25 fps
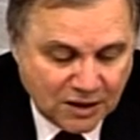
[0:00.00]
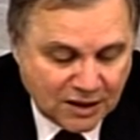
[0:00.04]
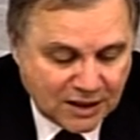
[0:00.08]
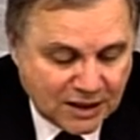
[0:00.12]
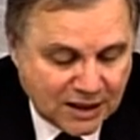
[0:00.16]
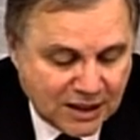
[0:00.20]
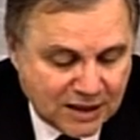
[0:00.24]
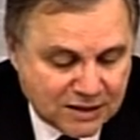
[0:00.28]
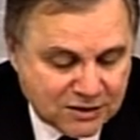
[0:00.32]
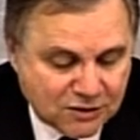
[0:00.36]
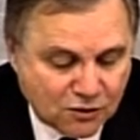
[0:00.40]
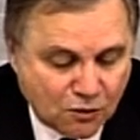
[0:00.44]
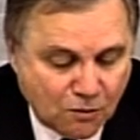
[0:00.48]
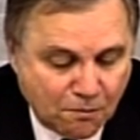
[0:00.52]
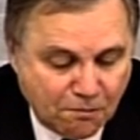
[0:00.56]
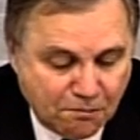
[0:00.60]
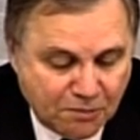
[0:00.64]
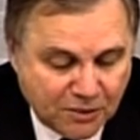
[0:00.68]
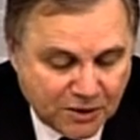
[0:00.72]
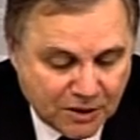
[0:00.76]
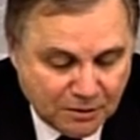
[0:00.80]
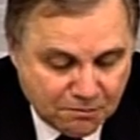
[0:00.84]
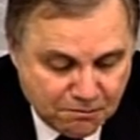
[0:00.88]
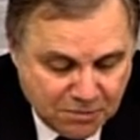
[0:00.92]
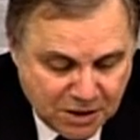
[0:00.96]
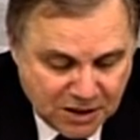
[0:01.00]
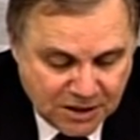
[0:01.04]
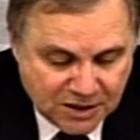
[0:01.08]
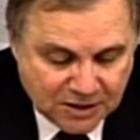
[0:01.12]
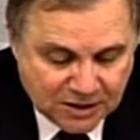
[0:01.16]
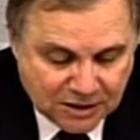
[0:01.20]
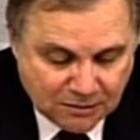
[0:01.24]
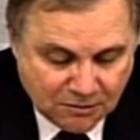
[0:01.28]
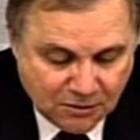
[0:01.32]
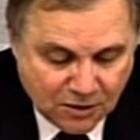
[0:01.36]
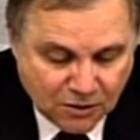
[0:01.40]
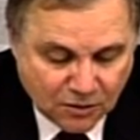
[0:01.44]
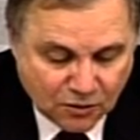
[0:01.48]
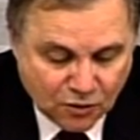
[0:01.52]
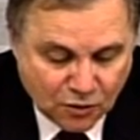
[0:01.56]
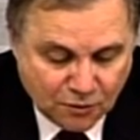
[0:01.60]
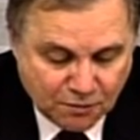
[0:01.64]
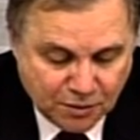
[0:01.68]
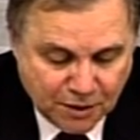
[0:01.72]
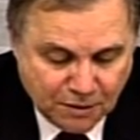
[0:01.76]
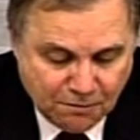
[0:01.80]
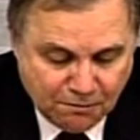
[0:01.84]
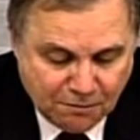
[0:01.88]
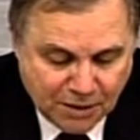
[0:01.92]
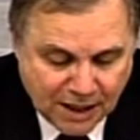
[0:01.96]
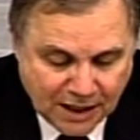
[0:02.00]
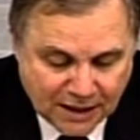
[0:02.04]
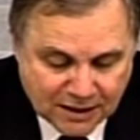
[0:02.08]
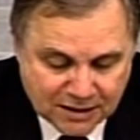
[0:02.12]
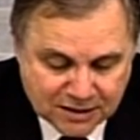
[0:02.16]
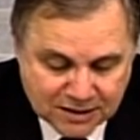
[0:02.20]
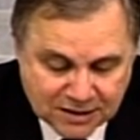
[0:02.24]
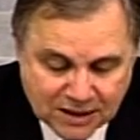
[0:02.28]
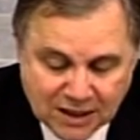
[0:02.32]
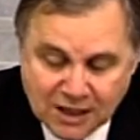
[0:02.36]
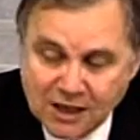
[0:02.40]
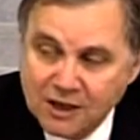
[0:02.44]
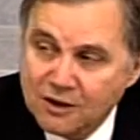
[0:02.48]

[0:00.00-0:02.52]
enhance comparability among European banks,